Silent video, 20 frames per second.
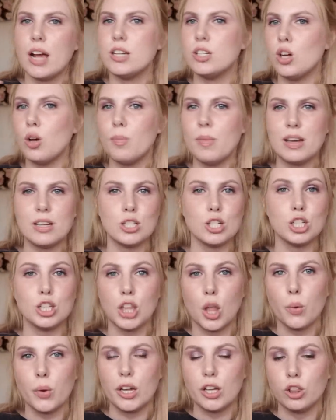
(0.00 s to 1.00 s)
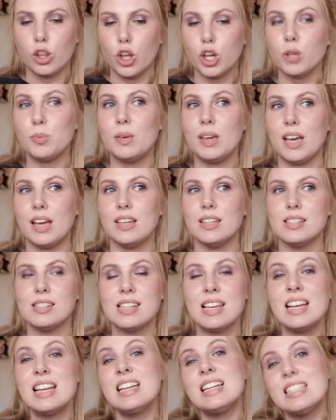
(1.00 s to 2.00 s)
I don't mind a glowy look
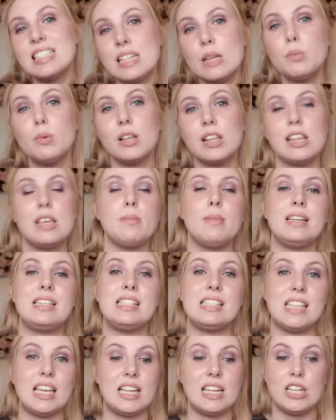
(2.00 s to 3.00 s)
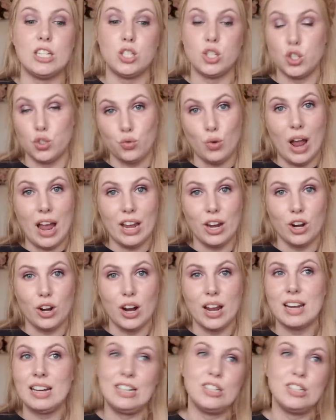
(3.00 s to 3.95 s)
because typically my skin is drier and